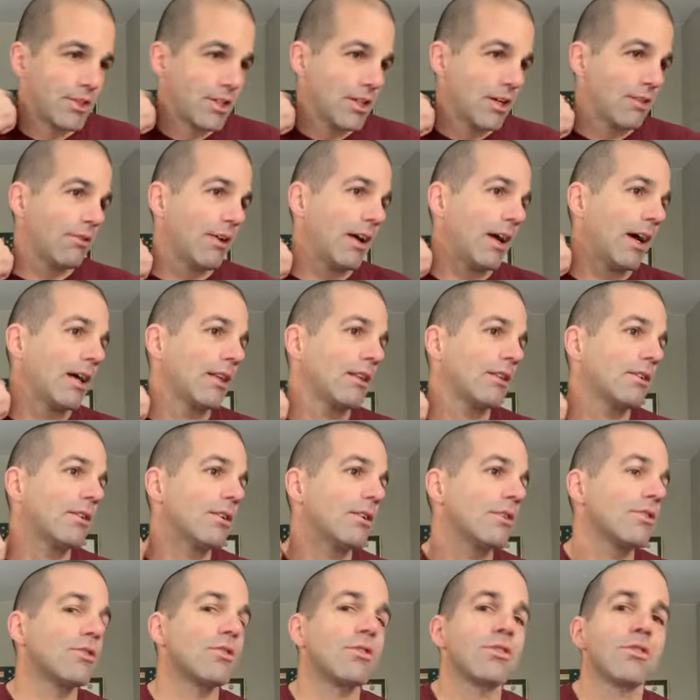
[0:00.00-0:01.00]
Jeff
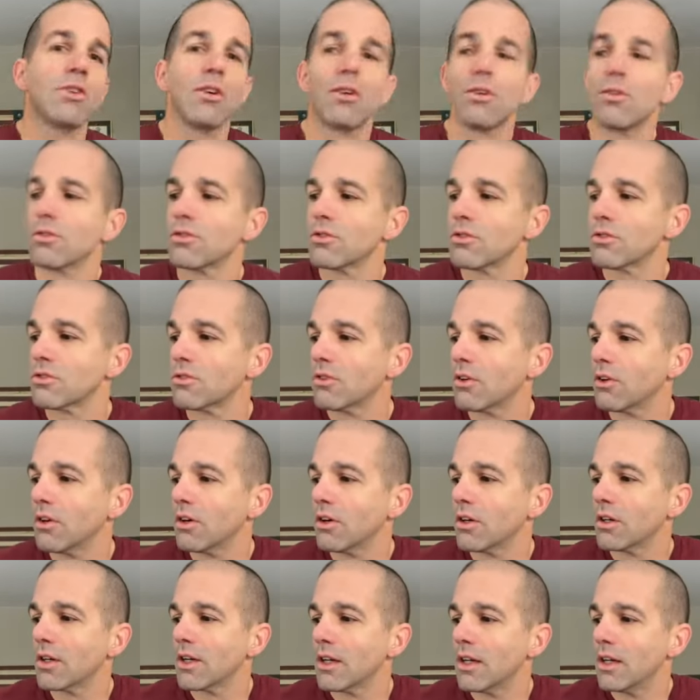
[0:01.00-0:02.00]
Adler is so
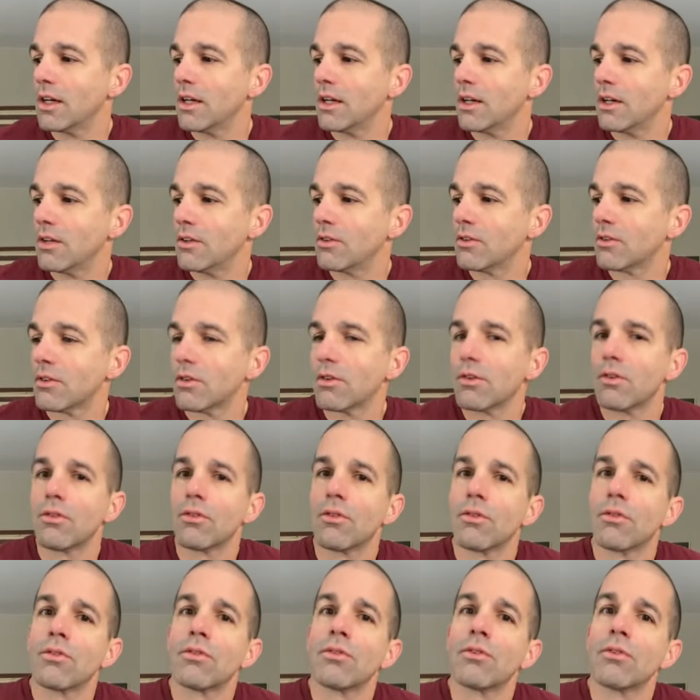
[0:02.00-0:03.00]
strong. It is
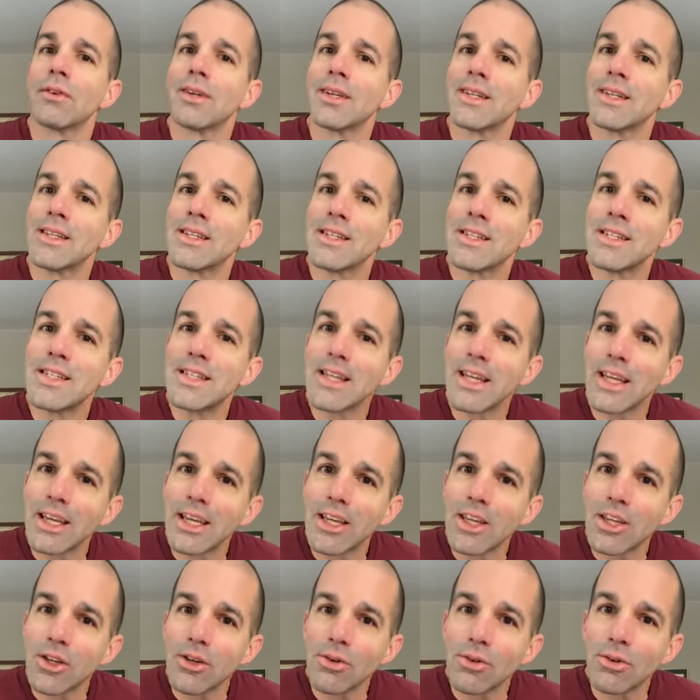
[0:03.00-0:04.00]

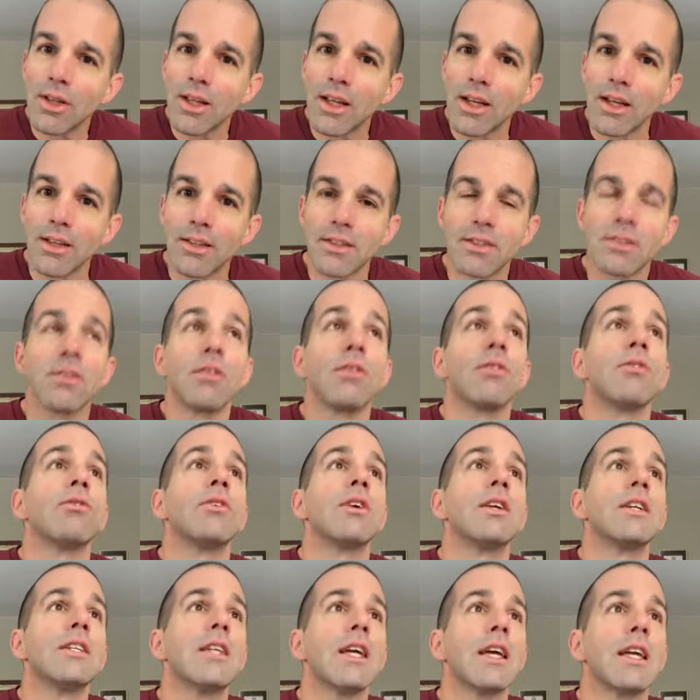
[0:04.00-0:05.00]
ridiculous.
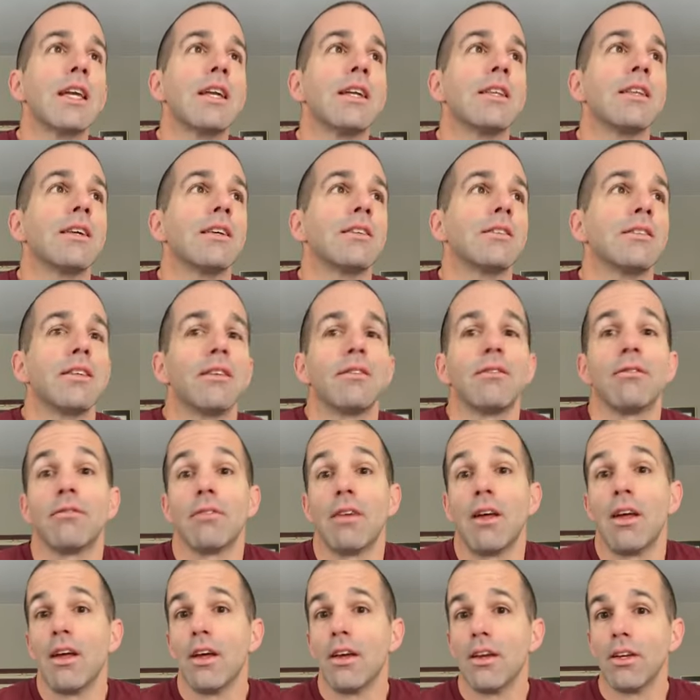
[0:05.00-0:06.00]
Ridiculous. And,
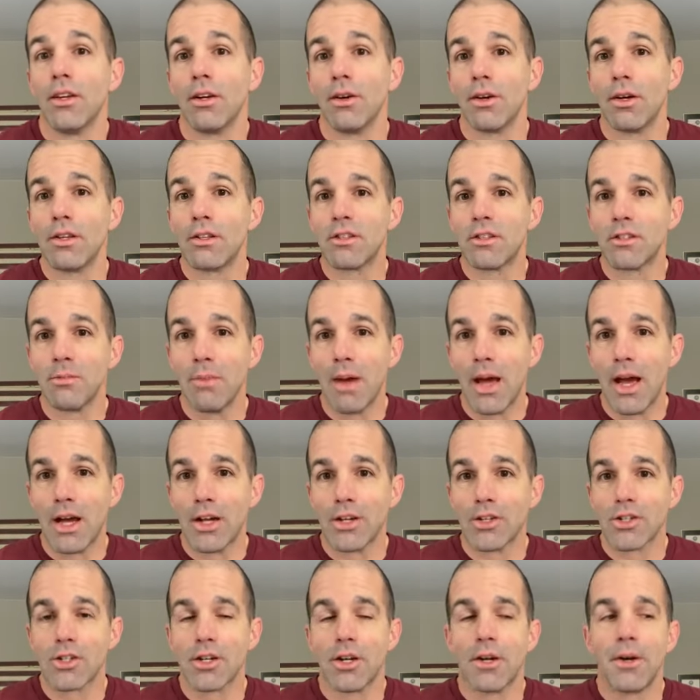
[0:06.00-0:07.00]
you know, he
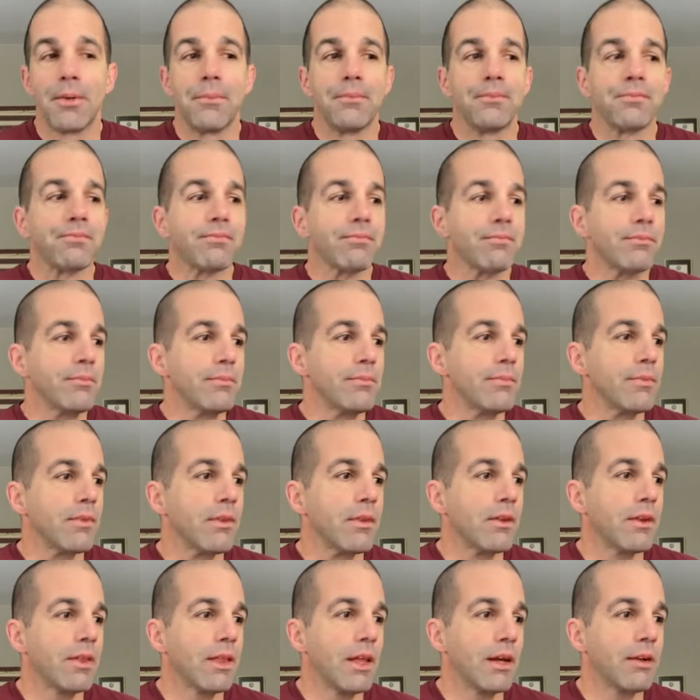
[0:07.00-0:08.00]
smashed
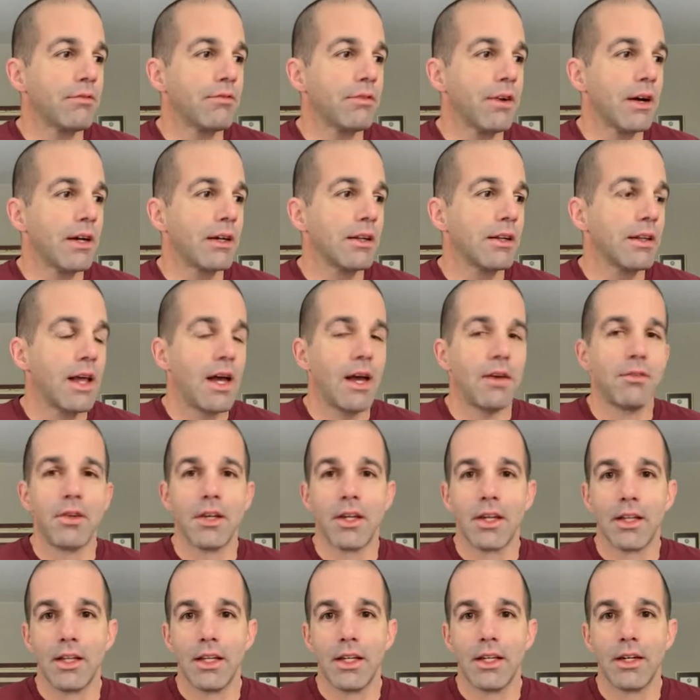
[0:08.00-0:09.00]
that final
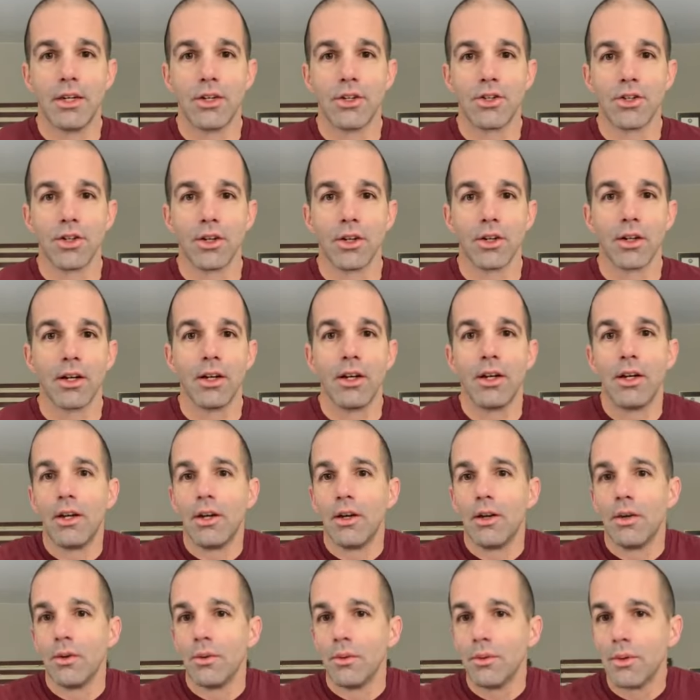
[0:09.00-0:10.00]
heavy clean and jerk,
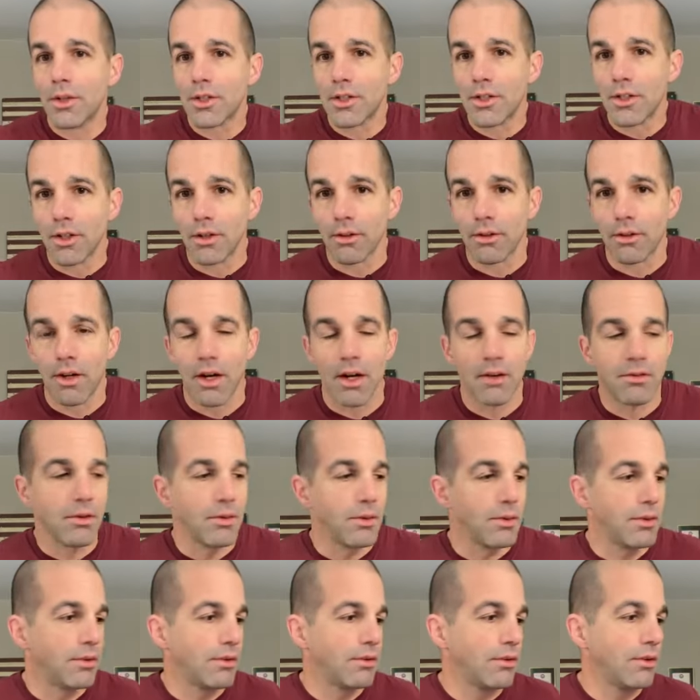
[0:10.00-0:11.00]
which, you know,
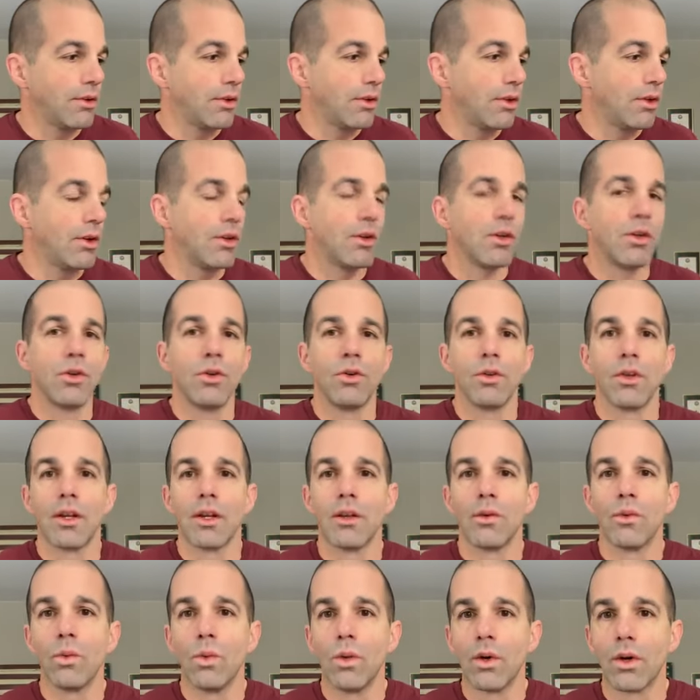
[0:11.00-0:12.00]
everyone knew that
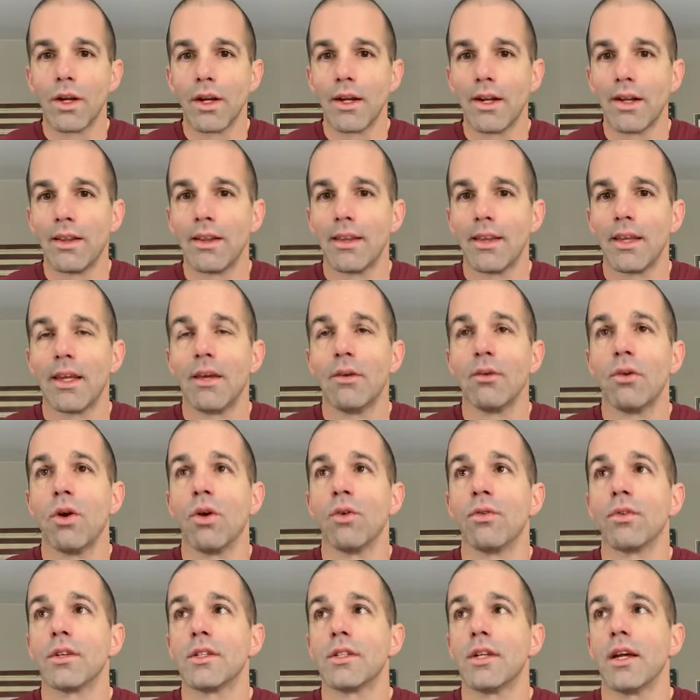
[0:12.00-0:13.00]
he would. I didn't think he would
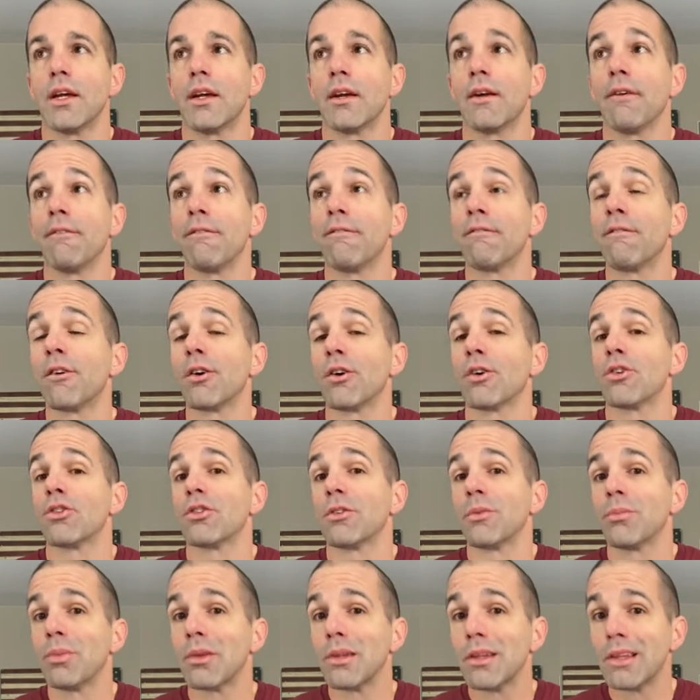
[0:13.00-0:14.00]
overtake
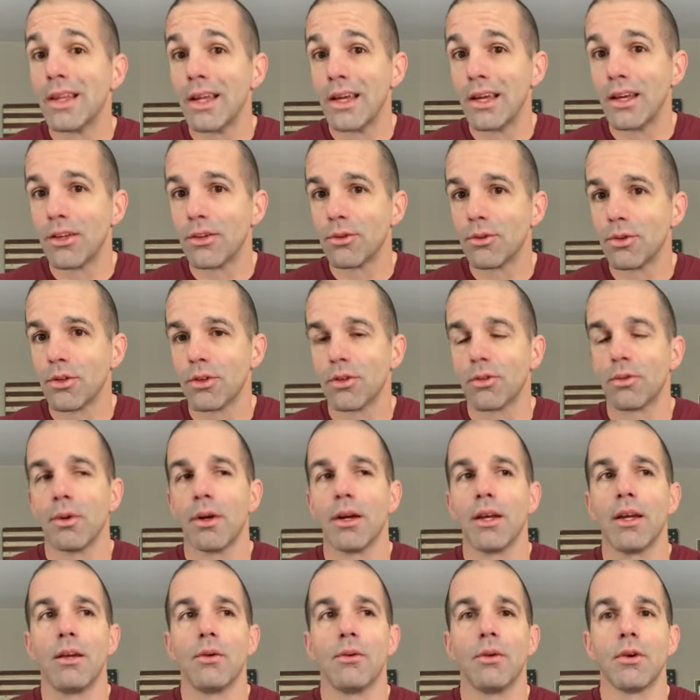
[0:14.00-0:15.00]
first place, which is
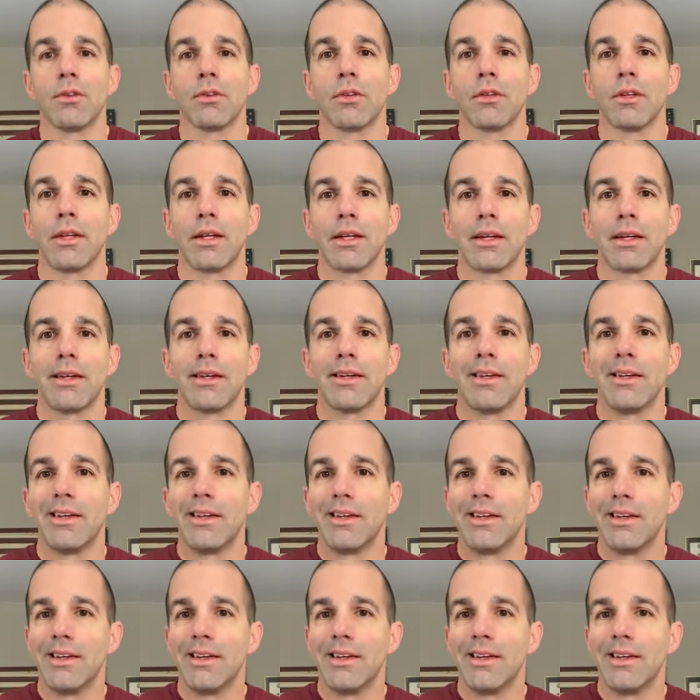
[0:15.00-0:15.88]
why he wasn't, like,